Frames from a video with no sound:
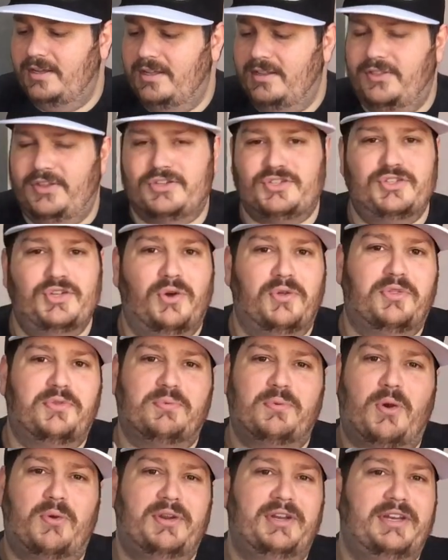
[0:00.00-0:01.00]
There's no
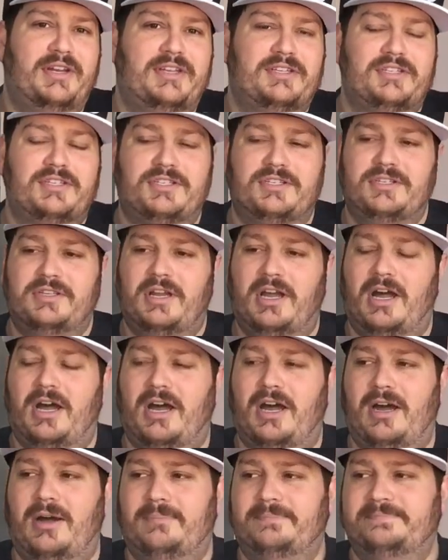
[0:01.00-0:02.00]
throatiness.
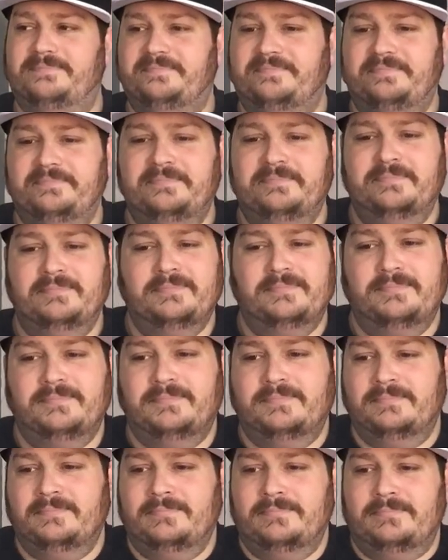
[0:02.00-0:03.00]
Um,
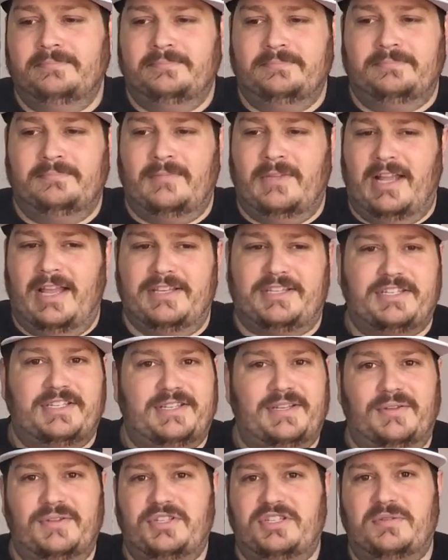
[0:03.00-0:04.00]
it's
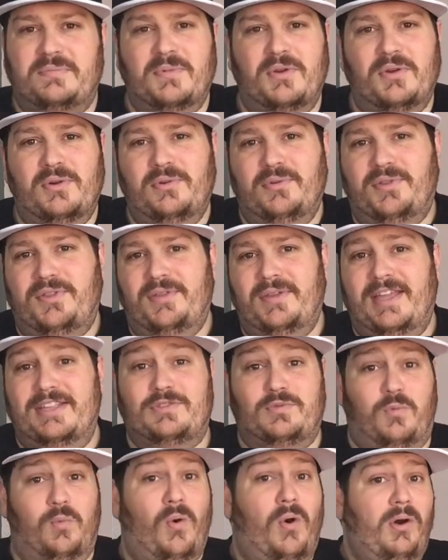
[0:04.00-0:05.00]
still smooth. It's
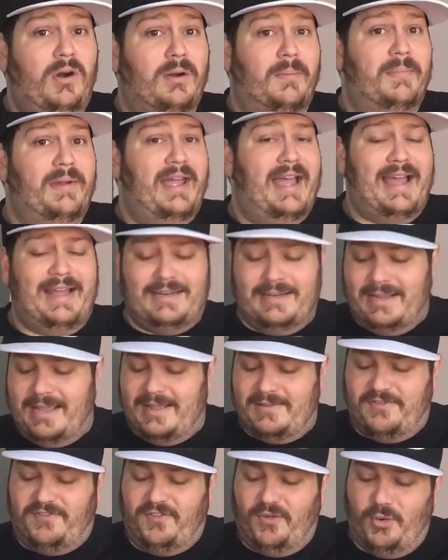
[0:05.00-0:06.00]
warm. At,
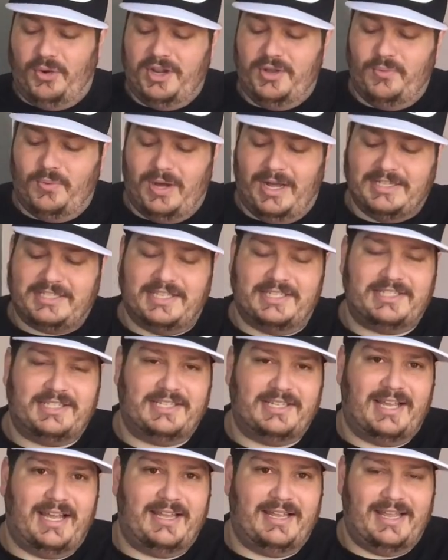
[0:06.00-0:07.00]
at 40
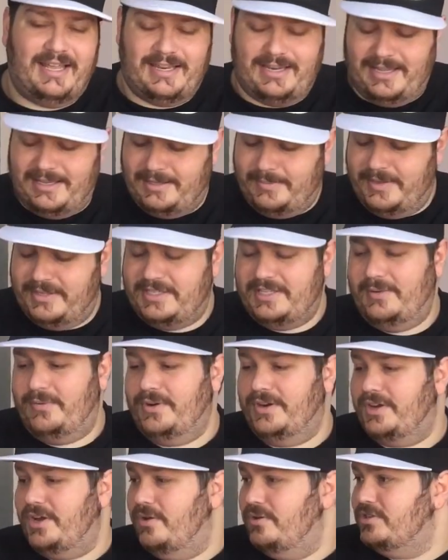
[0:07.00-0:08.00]
watts, at, at, let me see
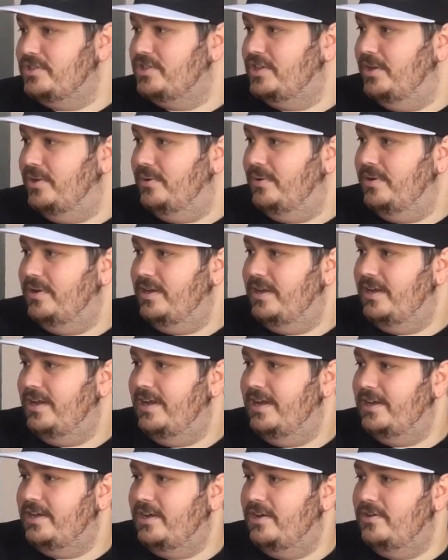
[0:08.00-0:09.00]
where it goes to.
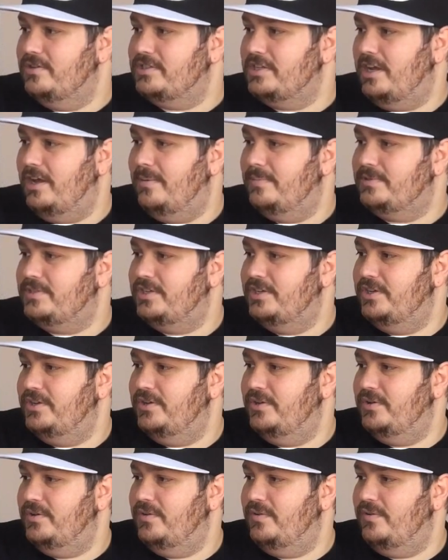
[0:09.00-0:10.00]
It goes up
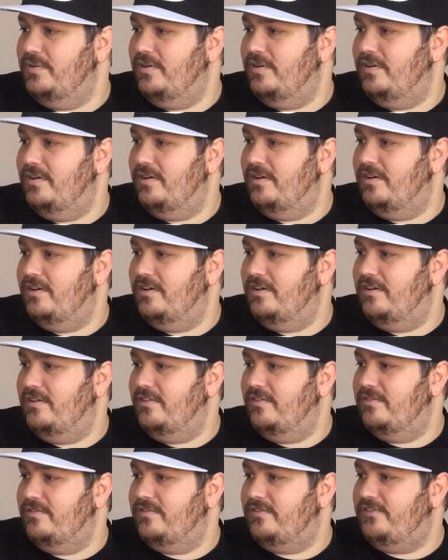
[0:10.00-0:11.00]
to
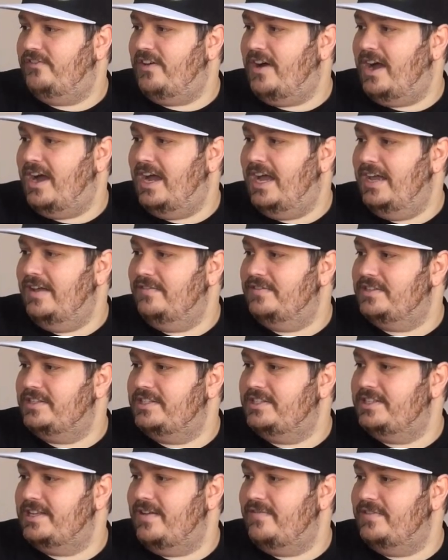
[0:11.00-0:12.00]

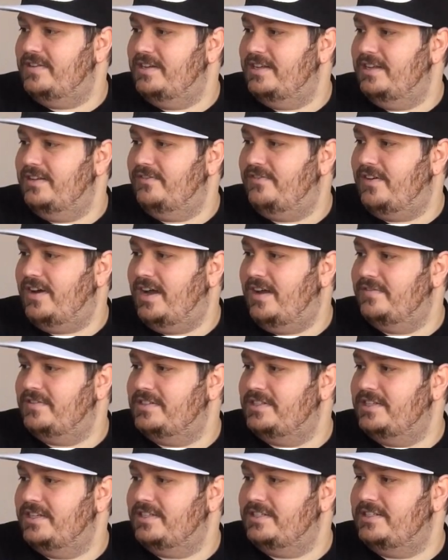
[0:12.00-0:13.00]
570,
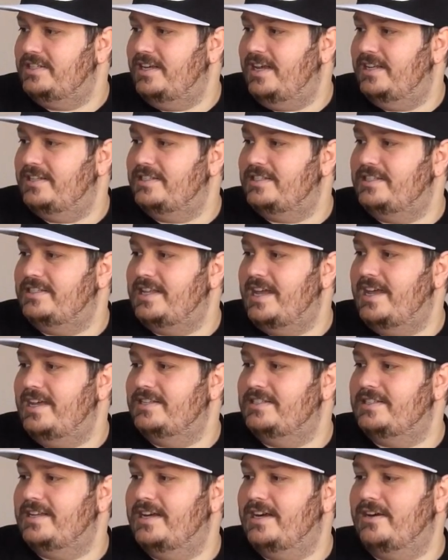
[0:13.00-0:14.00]
560 and
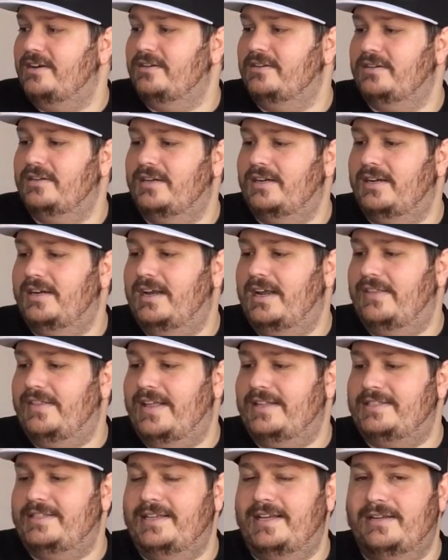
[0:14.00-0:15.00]
stays there. And
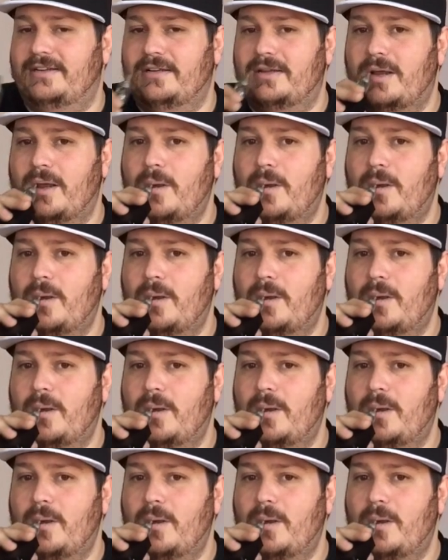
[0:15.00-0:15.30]
that's it.